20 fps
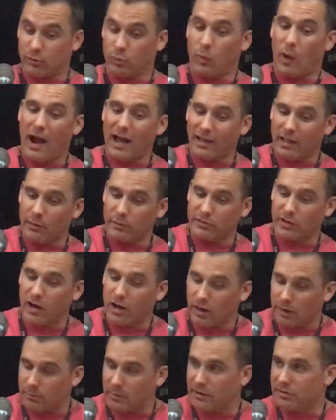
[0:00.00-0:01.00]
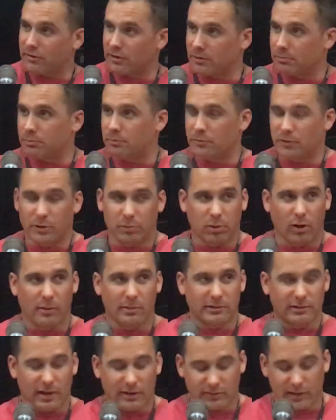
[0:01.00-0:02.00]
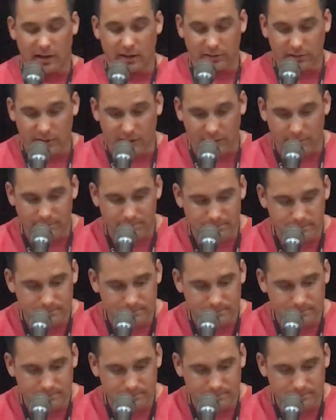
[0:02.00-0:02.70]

While I was on my 3rd deployment to Afghanistan.